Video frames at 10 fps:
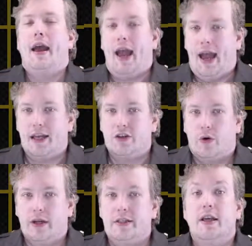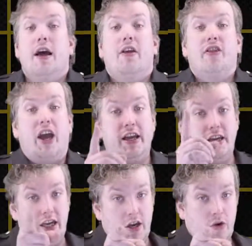As always,
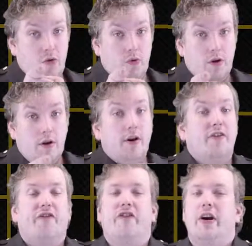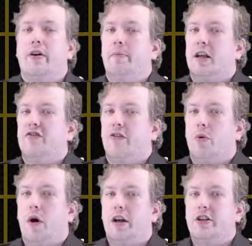thank you very much for
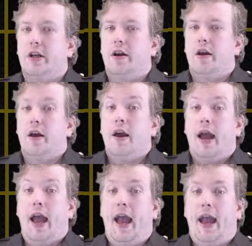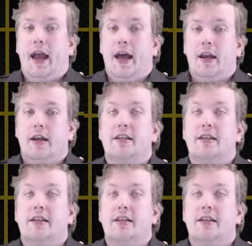watching, and